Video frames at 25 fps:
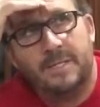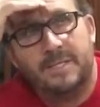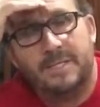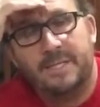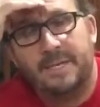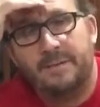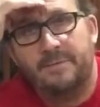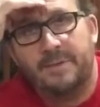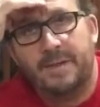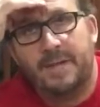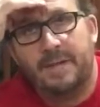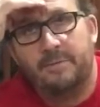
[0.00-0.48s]

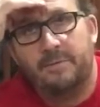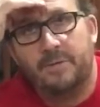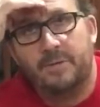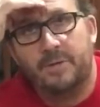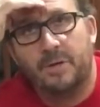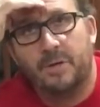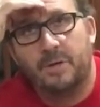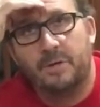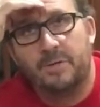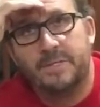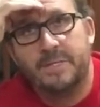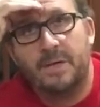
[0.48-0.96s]

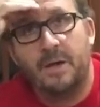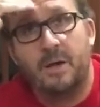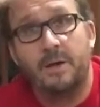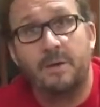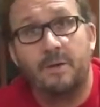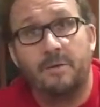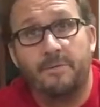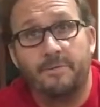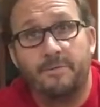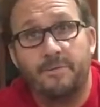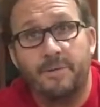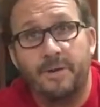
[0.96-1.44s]
$700. Now, I
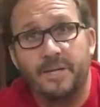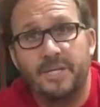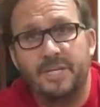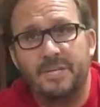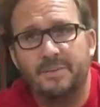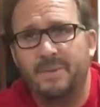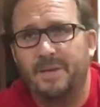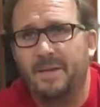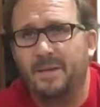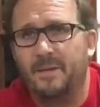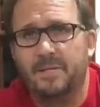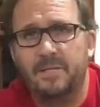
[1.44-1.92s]
got free
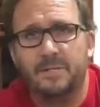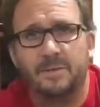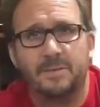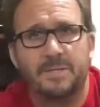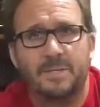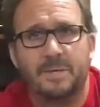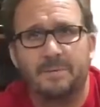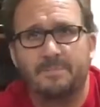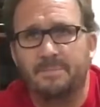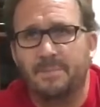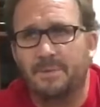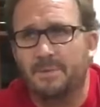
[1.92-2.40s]
shipping because
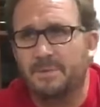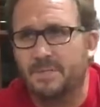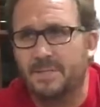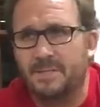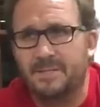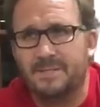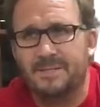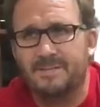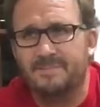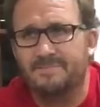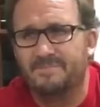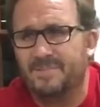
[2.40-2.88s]
there
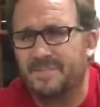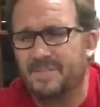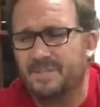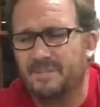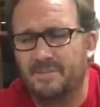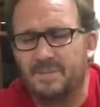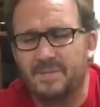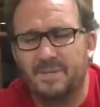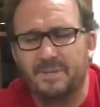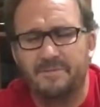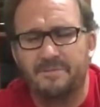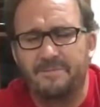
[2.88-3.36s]
was
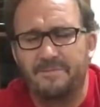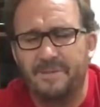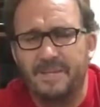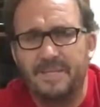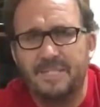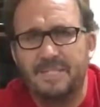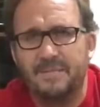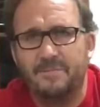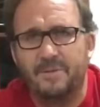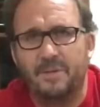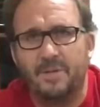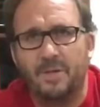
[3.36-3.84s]
some sort of
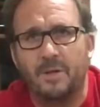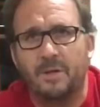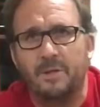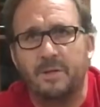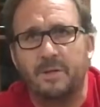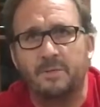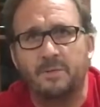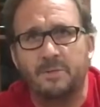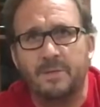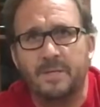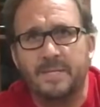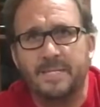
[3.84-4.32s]
festival on,
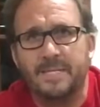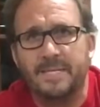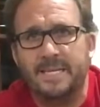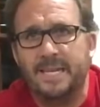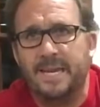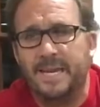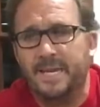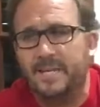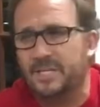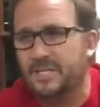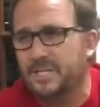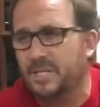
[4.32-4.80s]
and all the
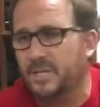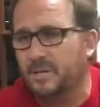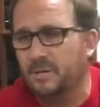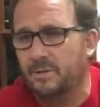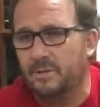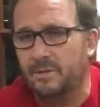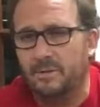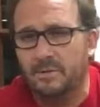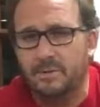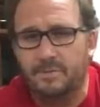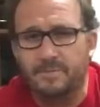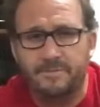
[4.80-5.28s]

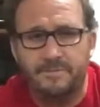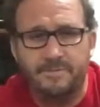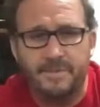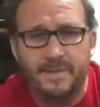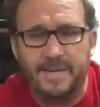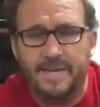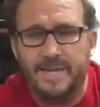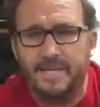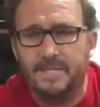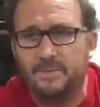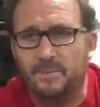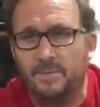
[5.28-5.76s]
DHL,
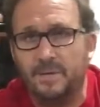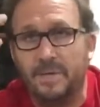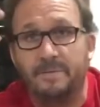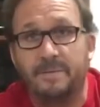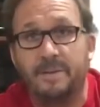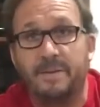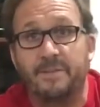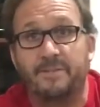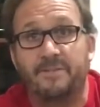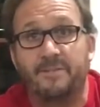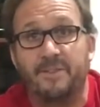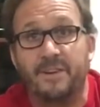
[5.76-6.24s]
FedEx were
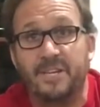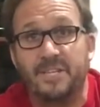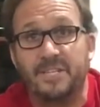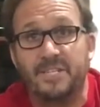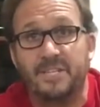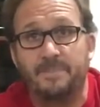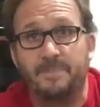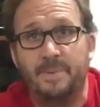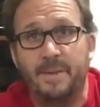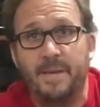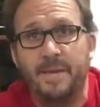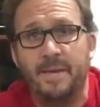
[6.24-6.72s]
giving free
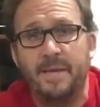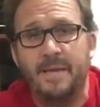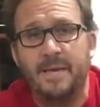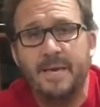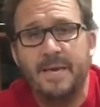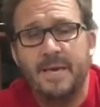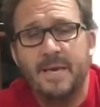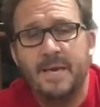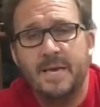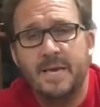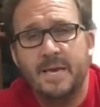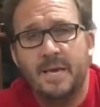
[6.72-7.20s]
shipping.
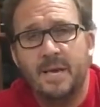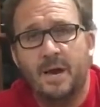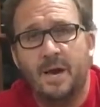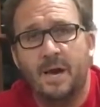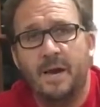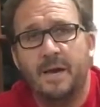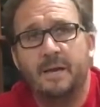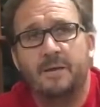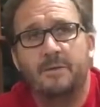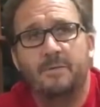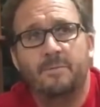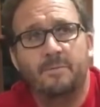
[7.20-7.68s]

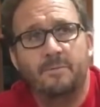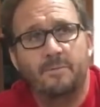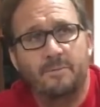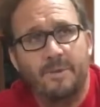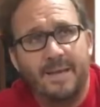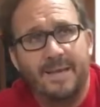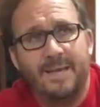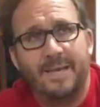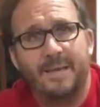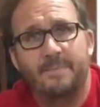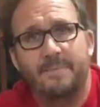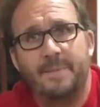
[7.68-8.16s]
I
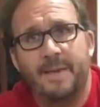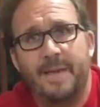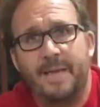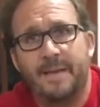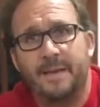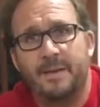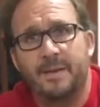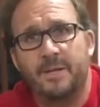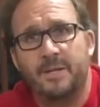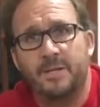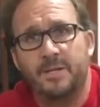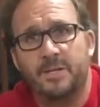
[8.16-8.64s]

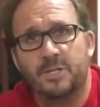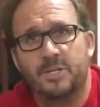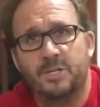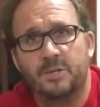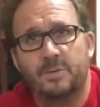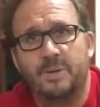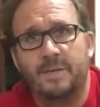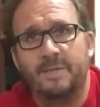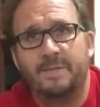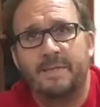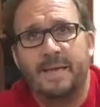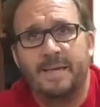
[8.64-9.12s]
recommend
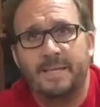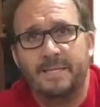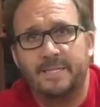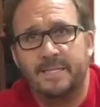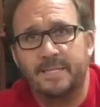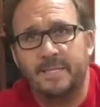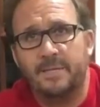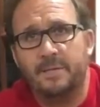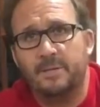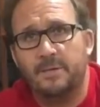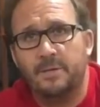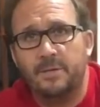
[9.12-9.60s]
doing that
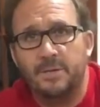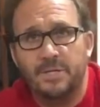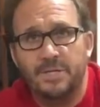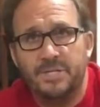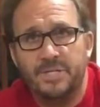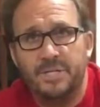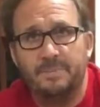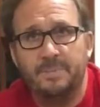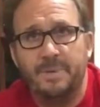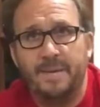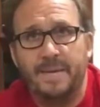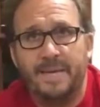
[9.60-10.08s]
deal because
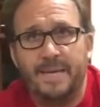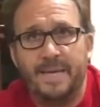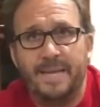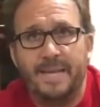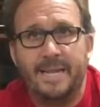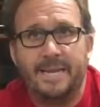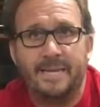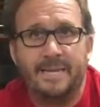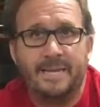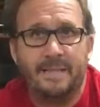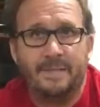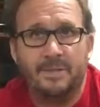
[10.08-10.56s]
shipping can
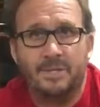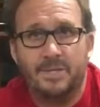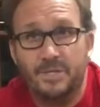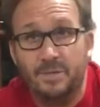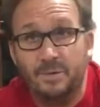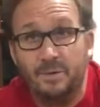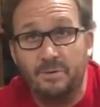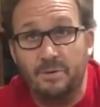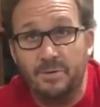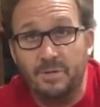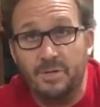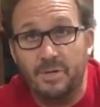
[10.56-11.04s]
add another
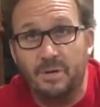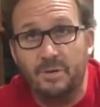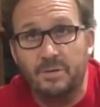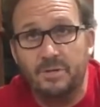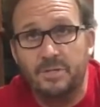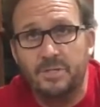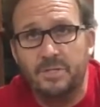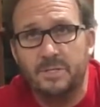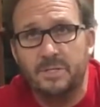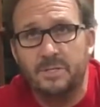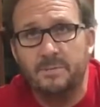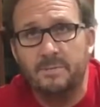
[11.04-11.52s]

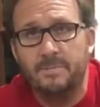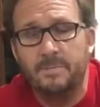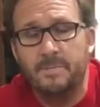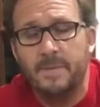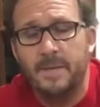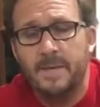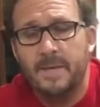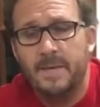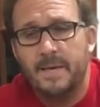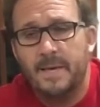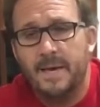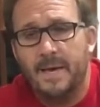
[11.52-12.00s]
$200 to them.
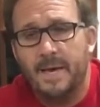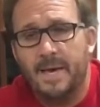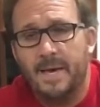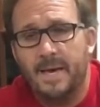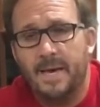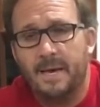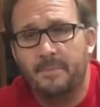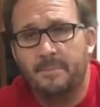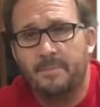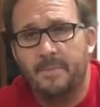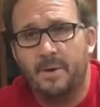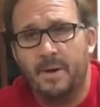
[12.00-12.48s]

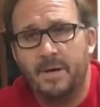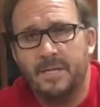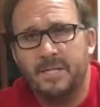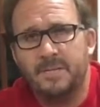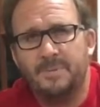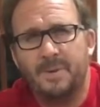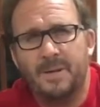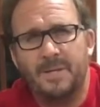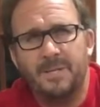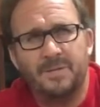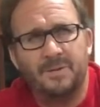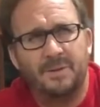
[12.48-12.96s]
I
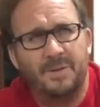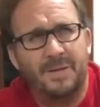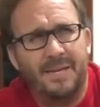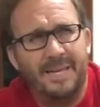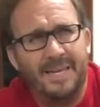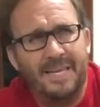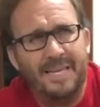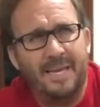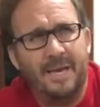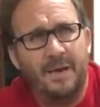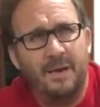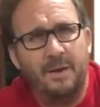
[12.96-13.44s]
spoke to
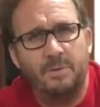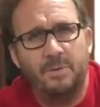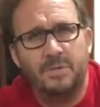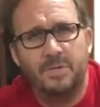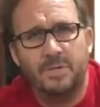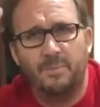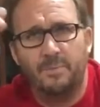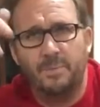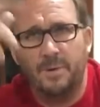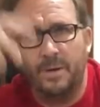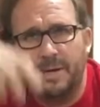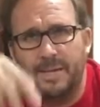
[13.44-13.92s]
Leo,
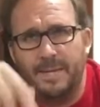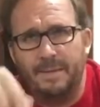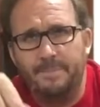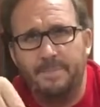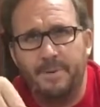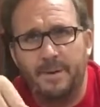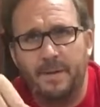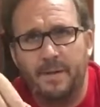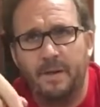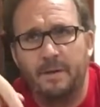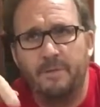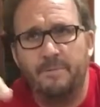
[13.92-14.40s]
which I'll put a link
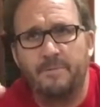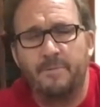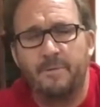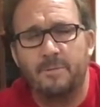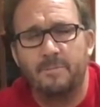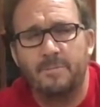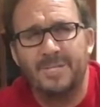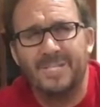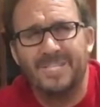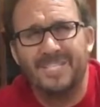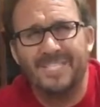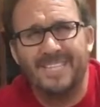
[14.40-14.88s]
below,
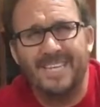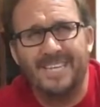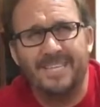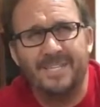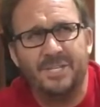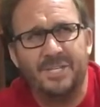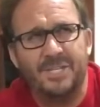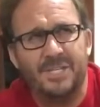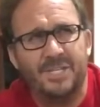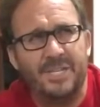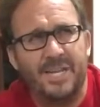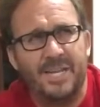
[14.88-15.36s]
from
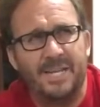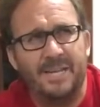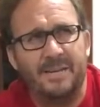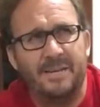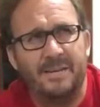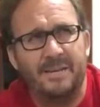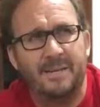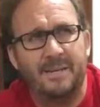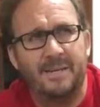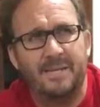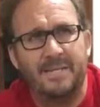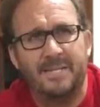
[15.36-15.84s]

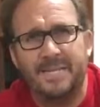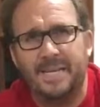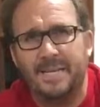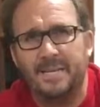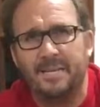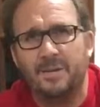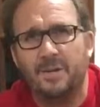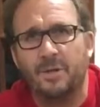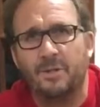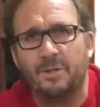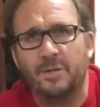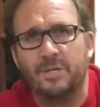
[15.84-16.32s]
Shenzhen
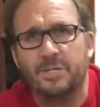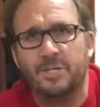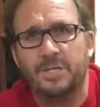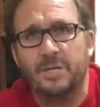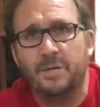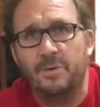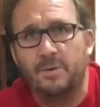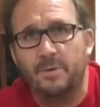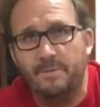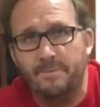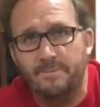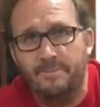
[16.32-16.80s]

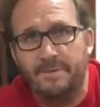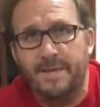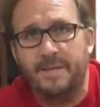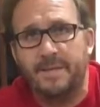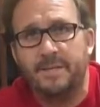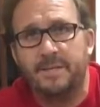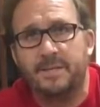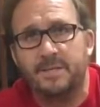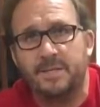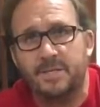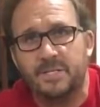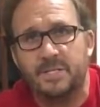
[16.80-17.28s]
Technology, who
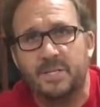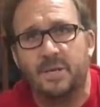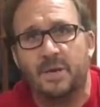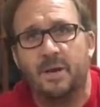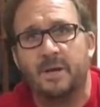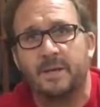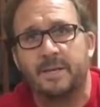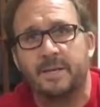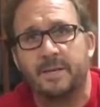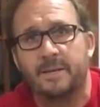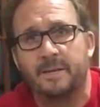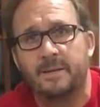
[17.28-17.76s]
invented,
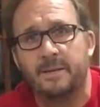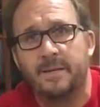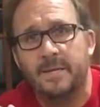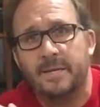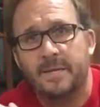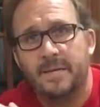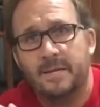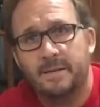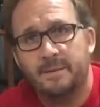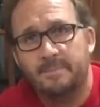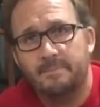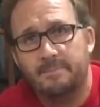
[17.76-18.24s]
designed, and
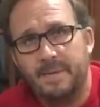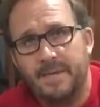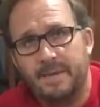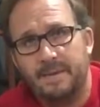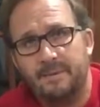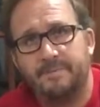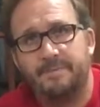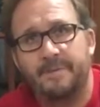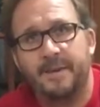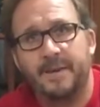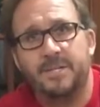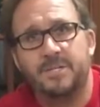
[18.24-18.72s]

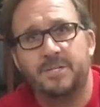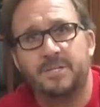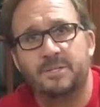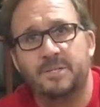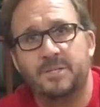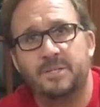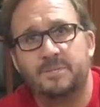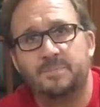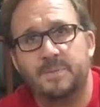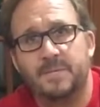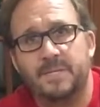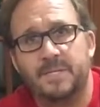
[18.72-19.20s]
manufactured
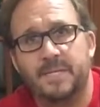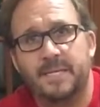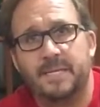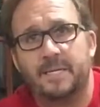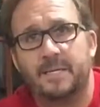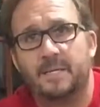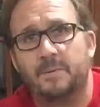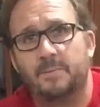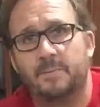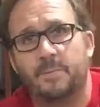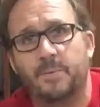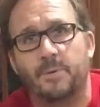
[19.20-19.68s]
this
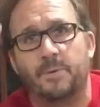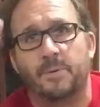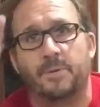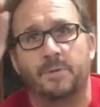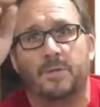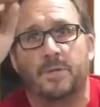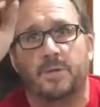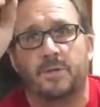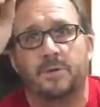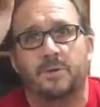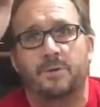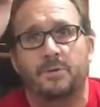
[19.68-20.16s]
particular
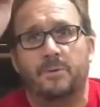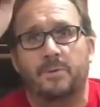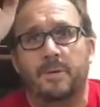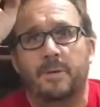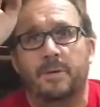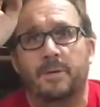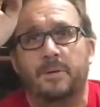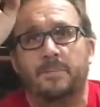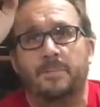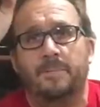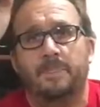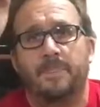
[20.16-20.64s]
board, the
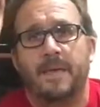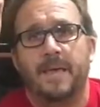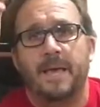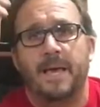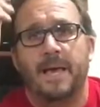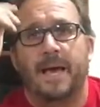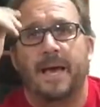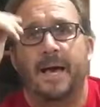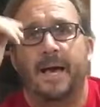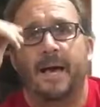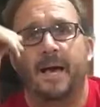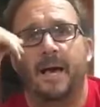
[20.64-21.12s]

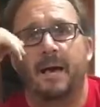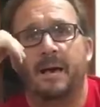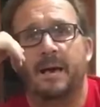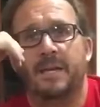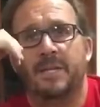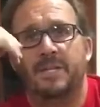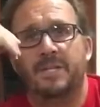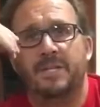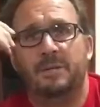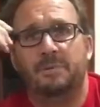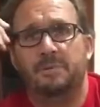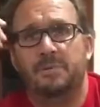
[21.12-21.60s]

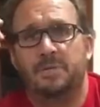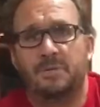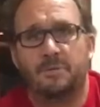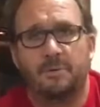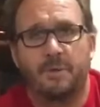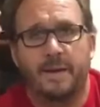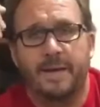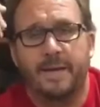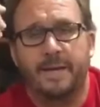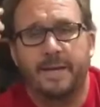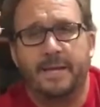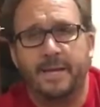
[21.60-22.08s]
KooWheel. She was
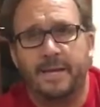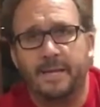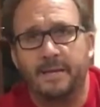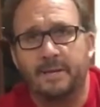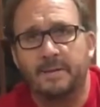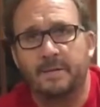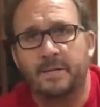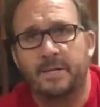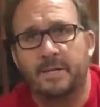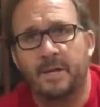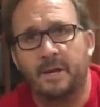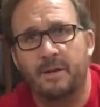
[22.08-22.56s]
great,
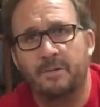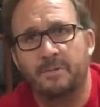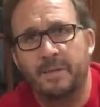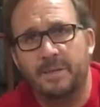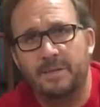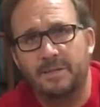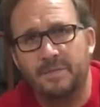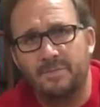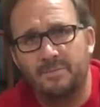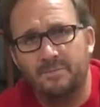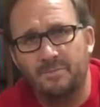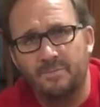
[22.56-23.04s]
and you know,
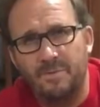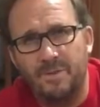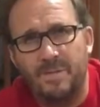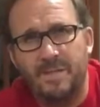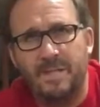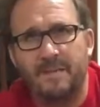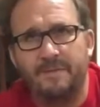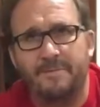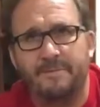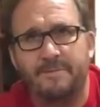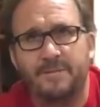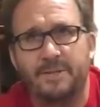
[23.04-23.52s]
it's
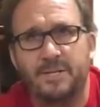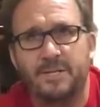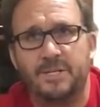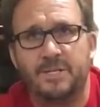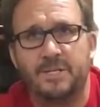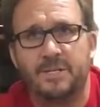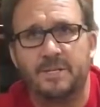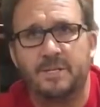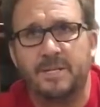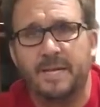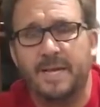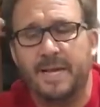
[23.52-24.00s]
really
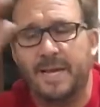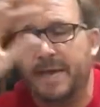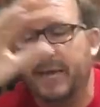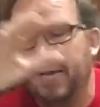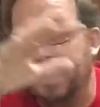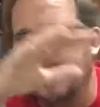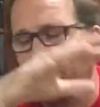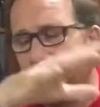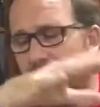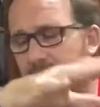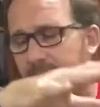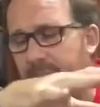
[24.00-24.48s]
efficient.
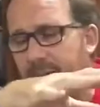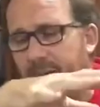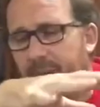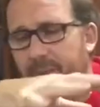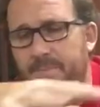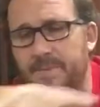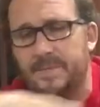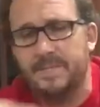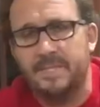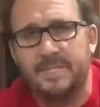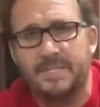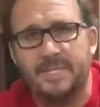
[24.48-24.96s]

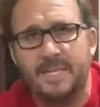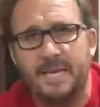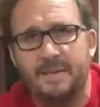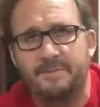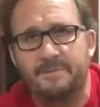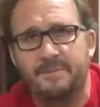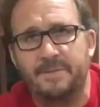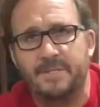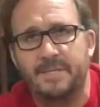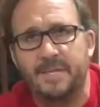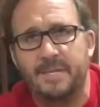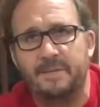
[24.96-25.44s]
Alibaba's
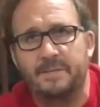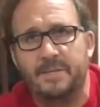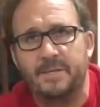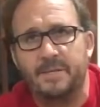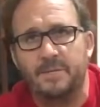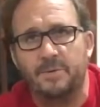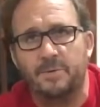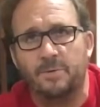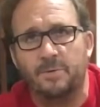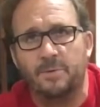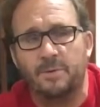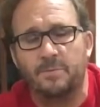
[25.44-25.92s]
safe as anything
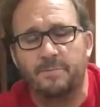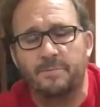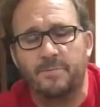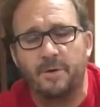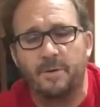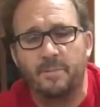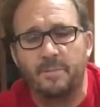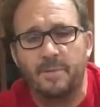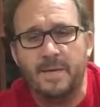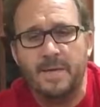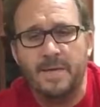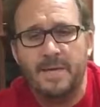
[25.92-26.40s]
to order
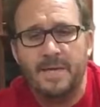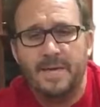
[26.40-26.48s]
from.